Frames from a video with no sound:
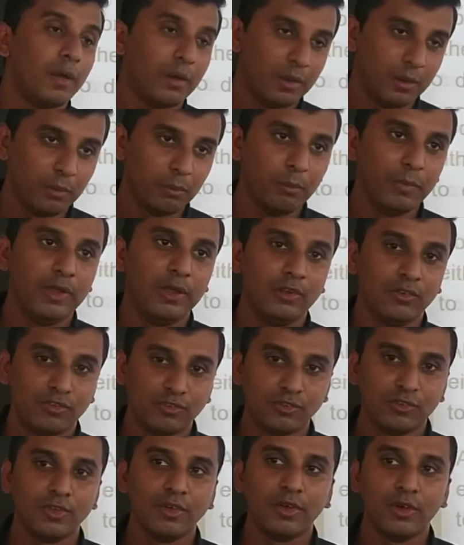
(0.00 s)

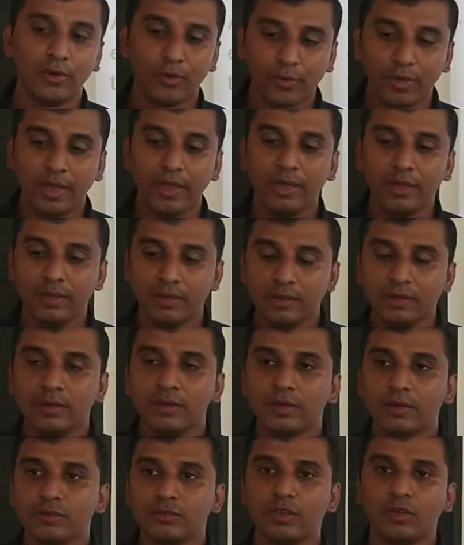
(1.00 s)
means, okay?
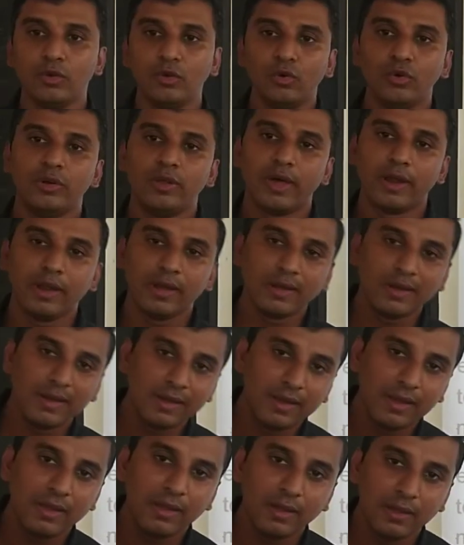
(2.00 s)
So you do
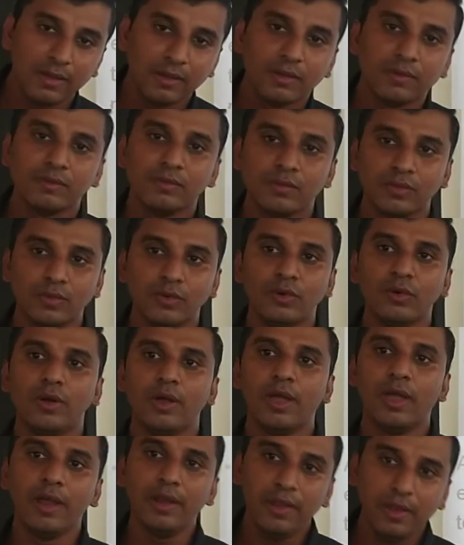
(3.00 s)
directly
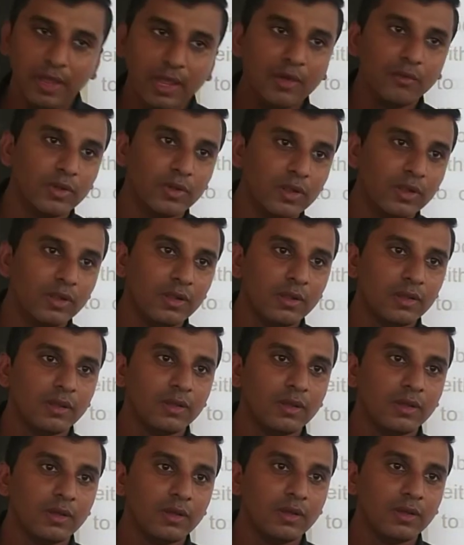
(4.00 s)
any evil
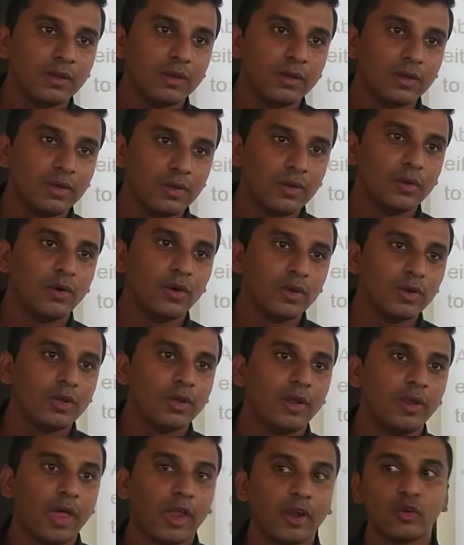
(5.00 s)
in
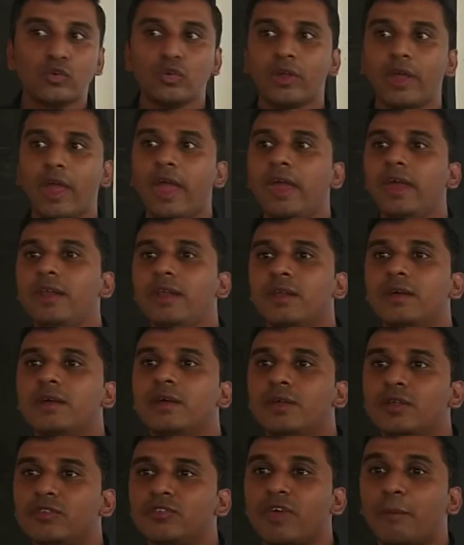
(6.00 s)
order to
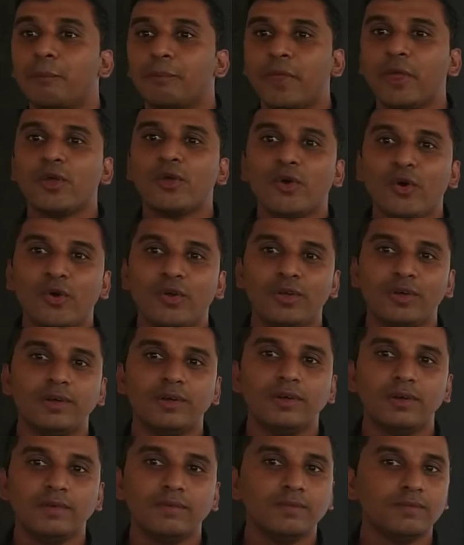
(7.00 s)
gain something good.
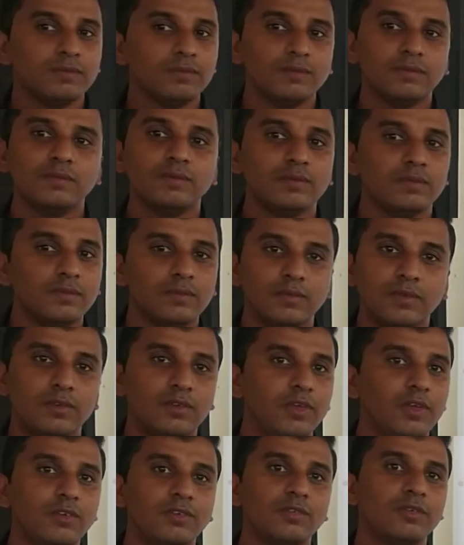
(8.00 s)
This
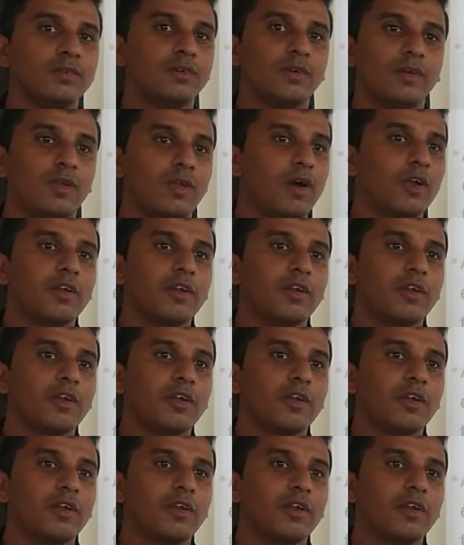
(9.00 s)
is not